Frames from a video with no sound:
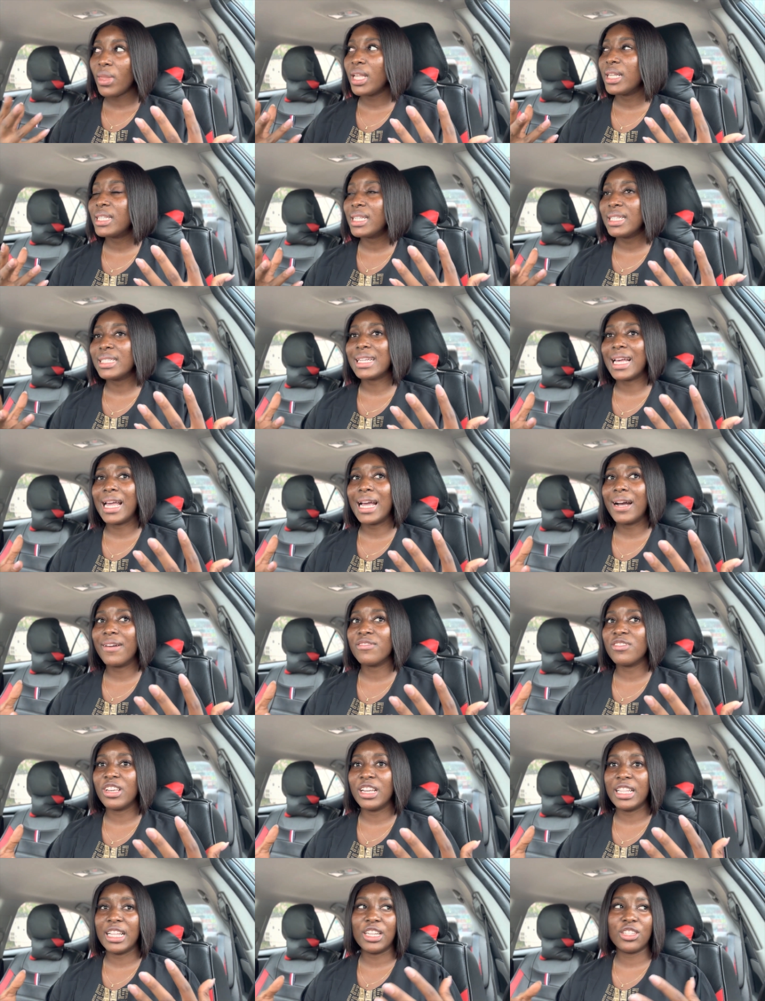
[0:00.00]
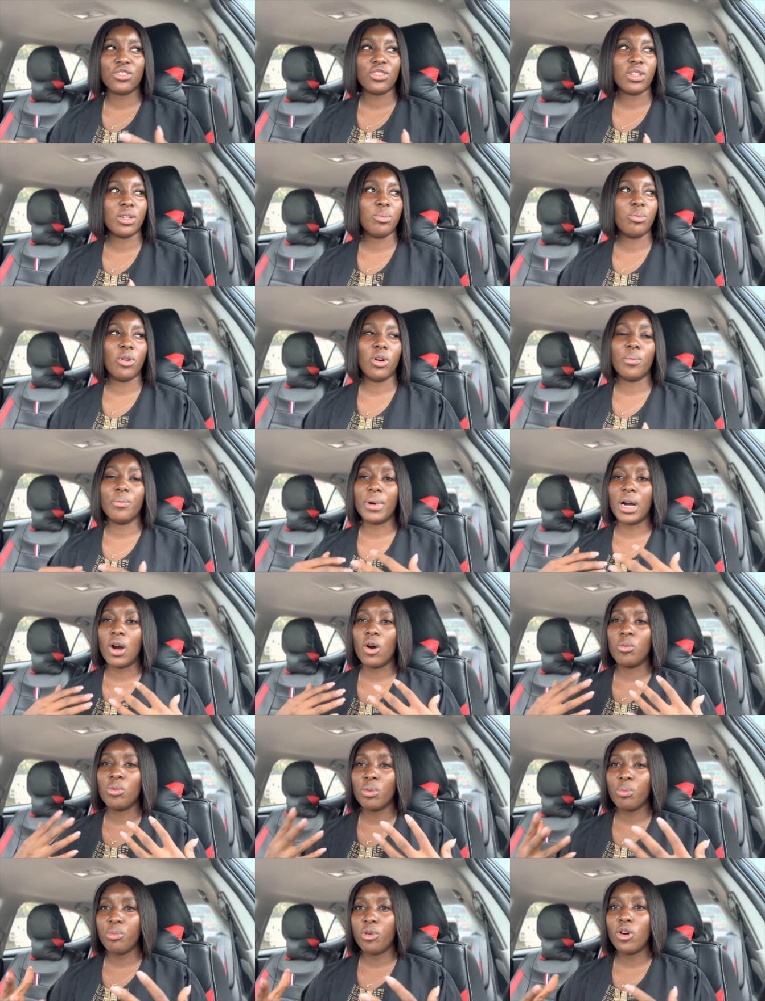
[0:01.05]
since I have the electric pump,
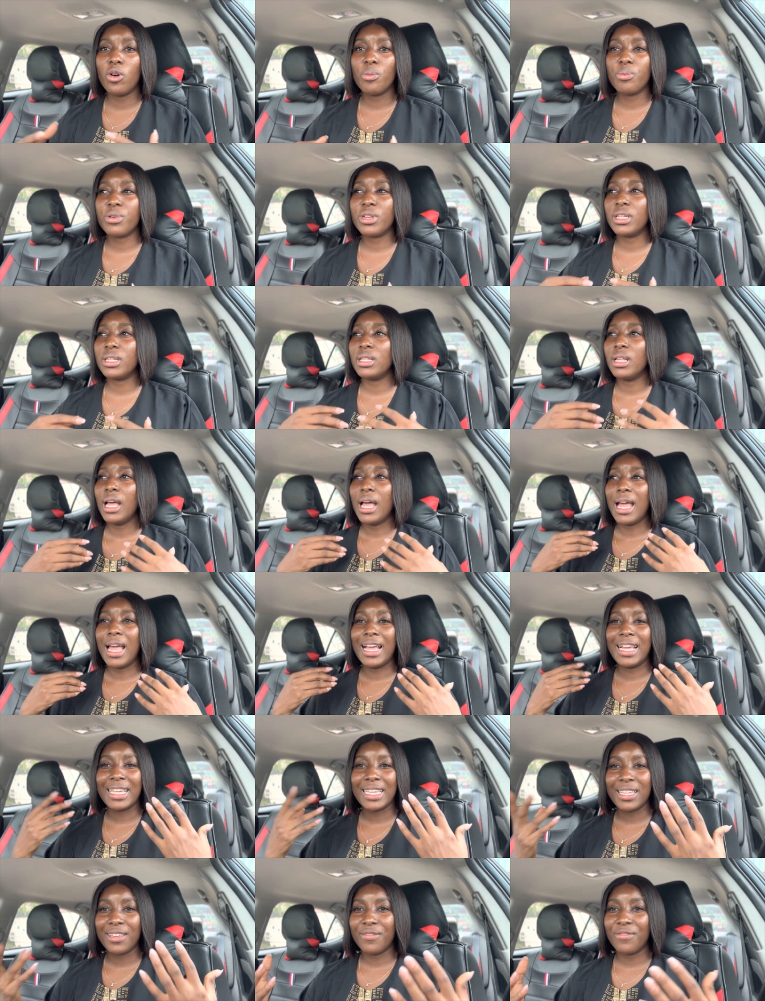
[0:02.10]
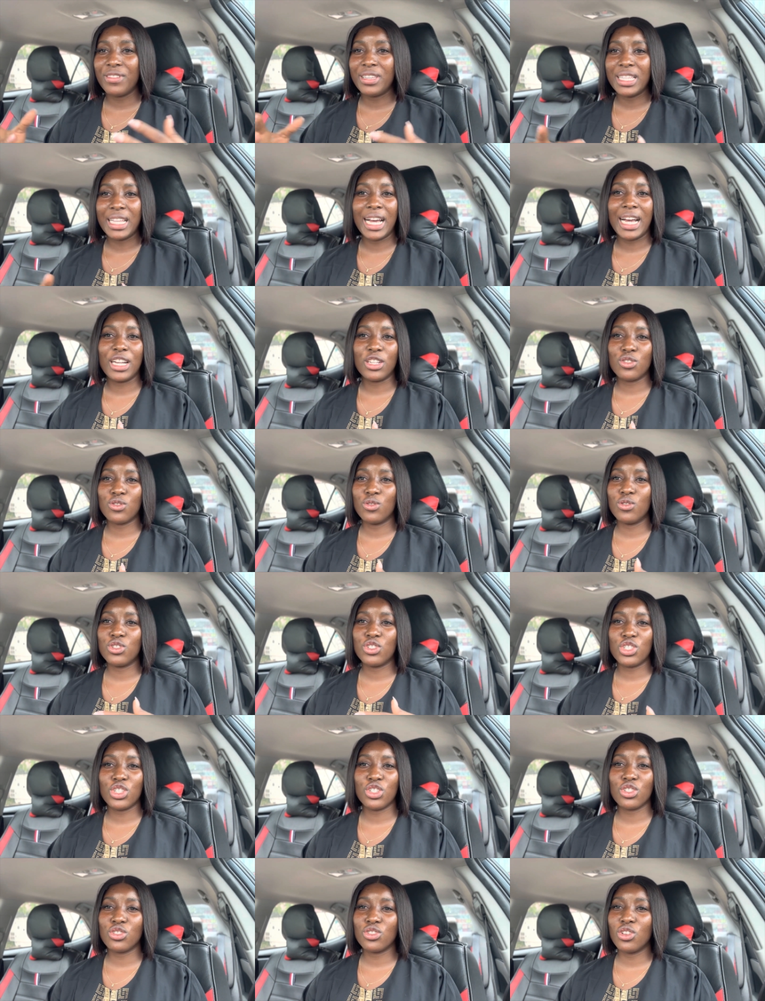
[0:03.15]
I'll be pumping and giving her so
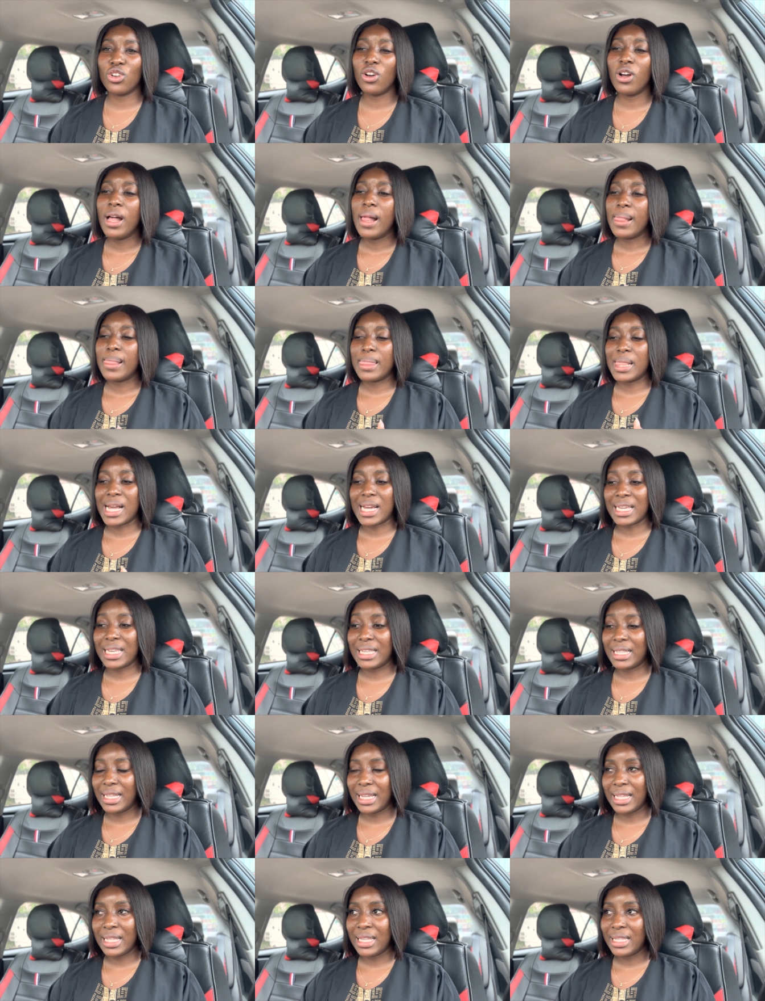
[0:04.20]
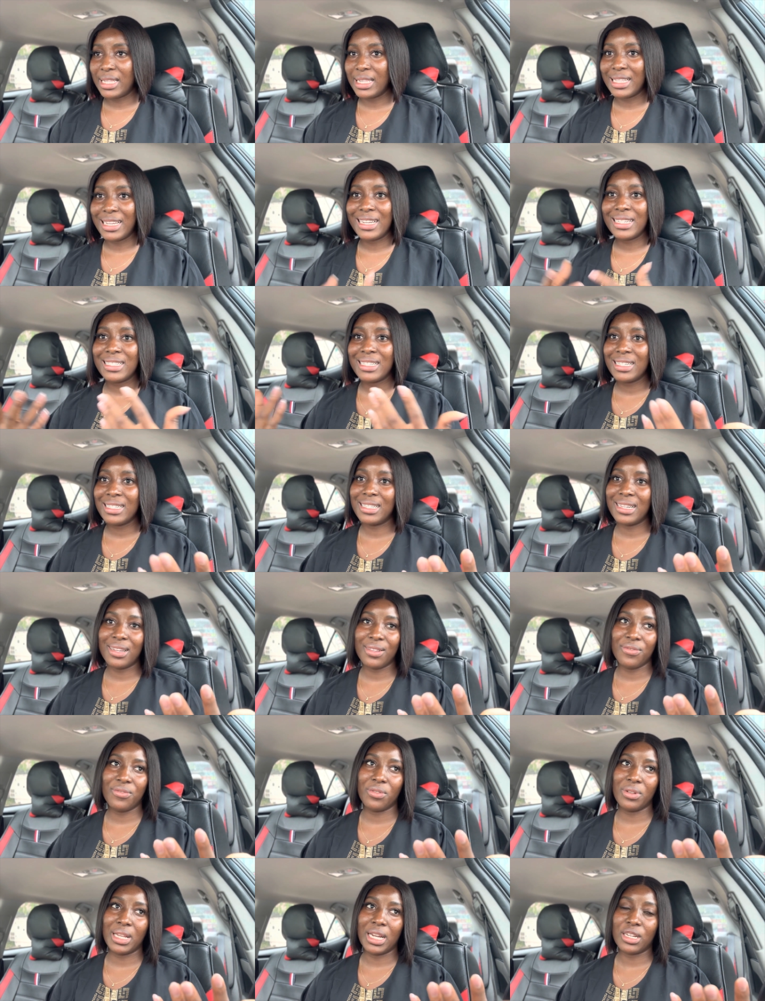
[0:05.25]
she's not lacking anything. I did that
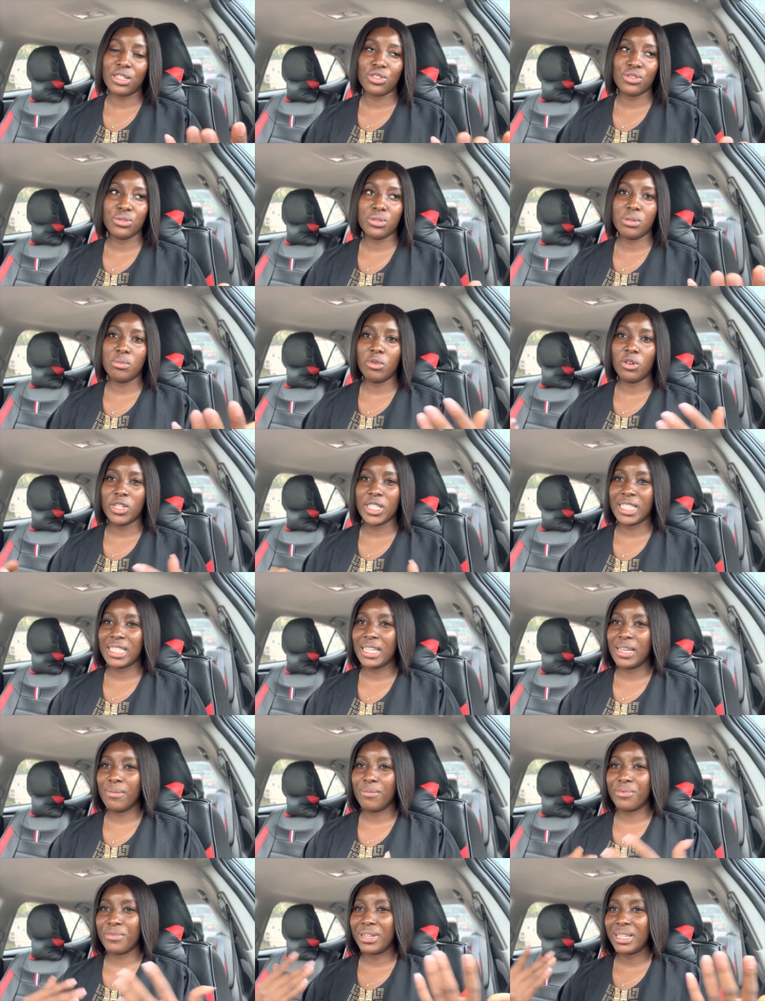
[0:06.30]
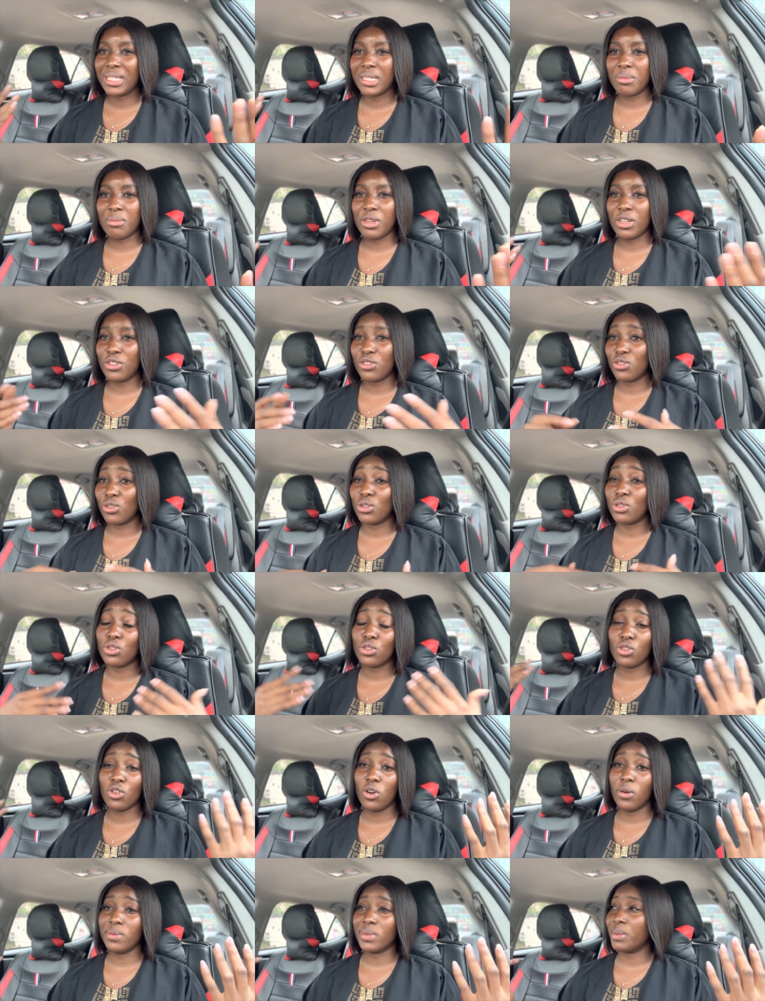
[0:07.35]
for like three months, then breast milk just
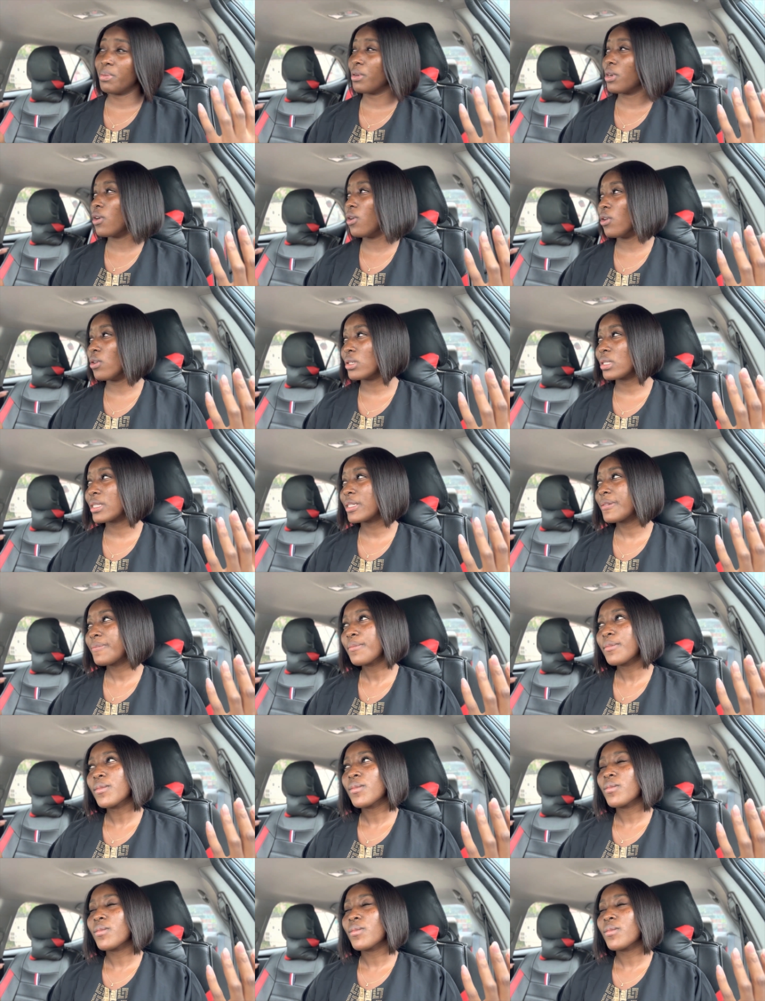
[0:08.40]
stopped because